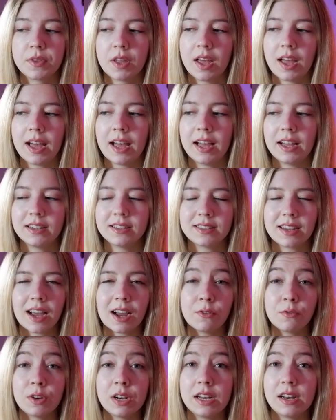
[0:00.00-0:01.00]
and I
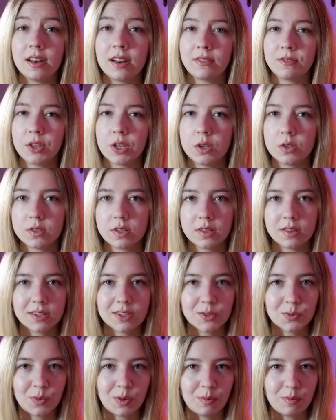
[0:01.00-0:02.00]
really love using this
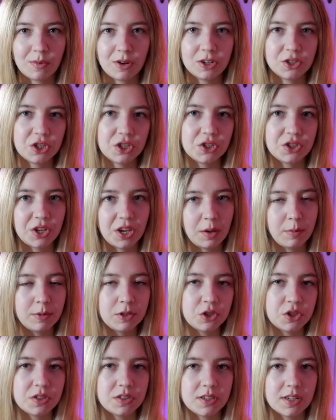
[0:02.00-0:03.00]
when merging two
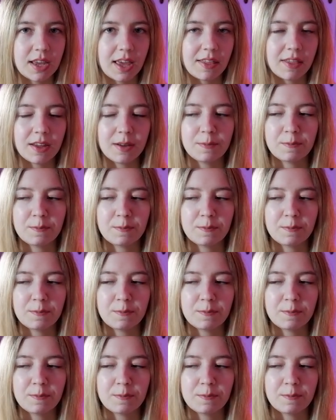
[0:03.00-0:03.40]
images together.